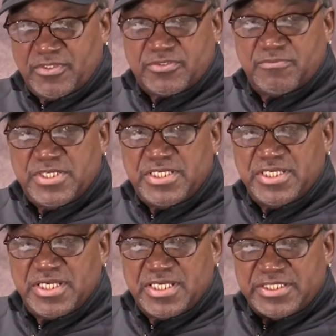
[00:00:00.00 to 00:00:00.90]
To
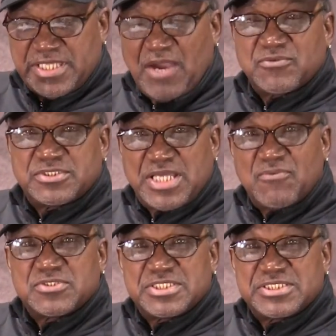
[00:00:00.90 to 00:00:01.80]
me, that
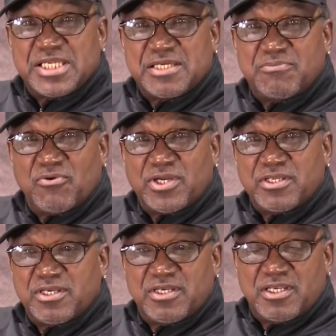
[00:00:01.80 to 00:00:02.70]
was the selling point.
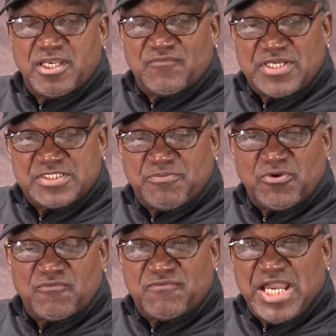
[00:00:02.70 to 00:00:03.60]
If I just
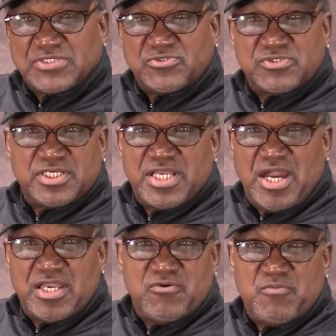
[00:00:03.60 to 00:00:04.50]
bought a flasher,
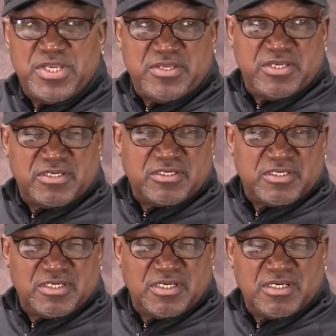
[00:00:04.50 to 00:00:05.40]
it would be
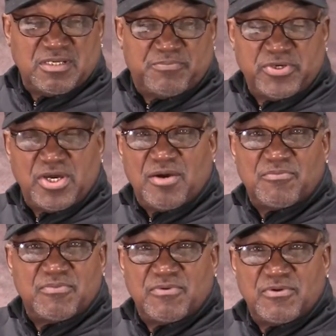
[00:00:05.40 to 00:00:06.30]
put
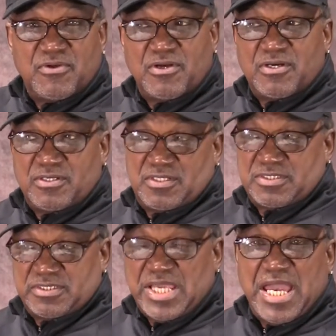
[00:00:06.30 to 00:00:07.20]
up
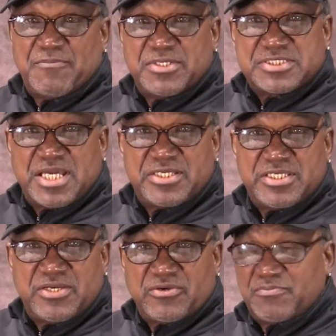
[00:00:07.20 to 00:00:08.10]
9 months out of the
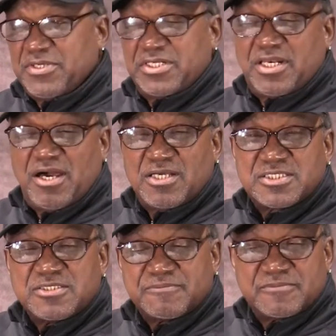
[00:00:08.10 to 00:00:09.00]
year. It'd be in the
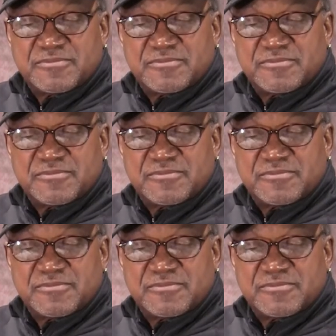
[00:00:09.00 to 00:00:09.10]
closet.